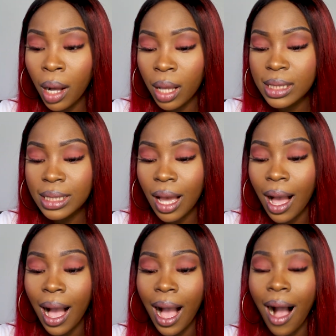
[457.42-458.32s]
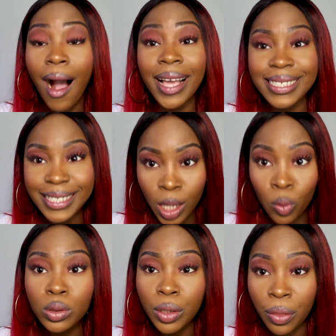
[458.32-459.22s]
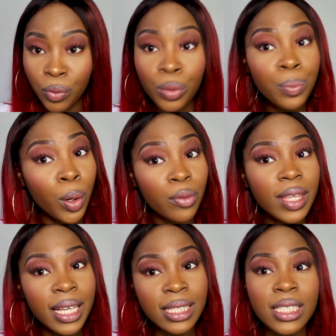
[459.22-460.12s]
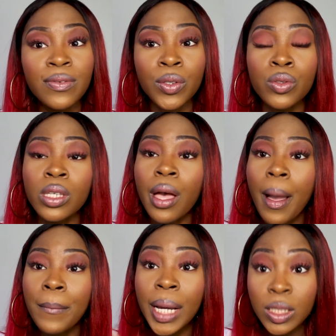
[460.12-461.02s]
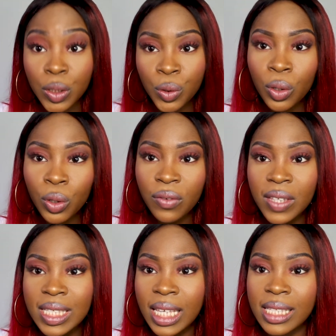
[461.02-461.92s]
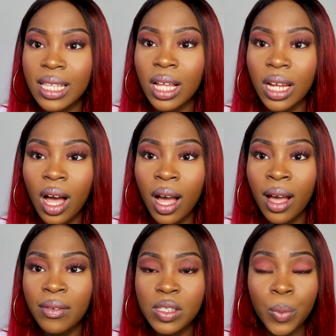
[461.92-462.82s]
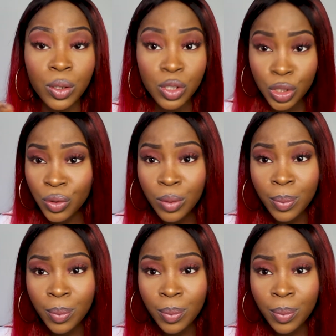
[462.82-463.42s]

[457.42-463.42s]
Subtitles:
but I scaled through both interviews by doing all of these things that I've spoken to you